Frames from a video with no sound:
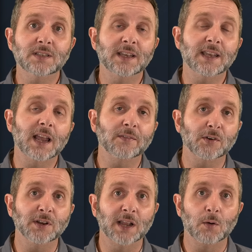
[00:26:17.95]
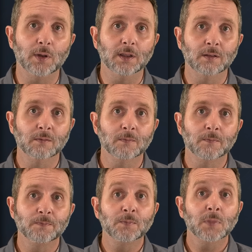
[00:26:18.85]
seeking after Yahweh.
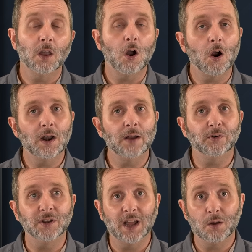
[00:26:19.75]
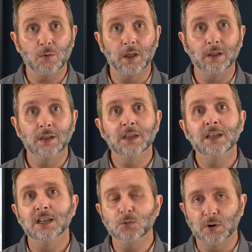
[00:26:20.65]
A heart after Yahweh
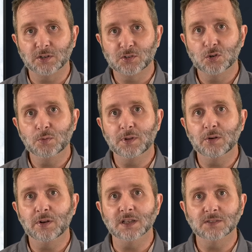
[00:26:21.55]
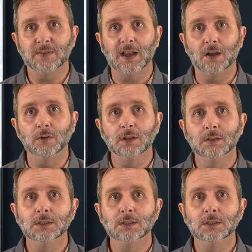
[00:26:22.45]
is where true beauty is found.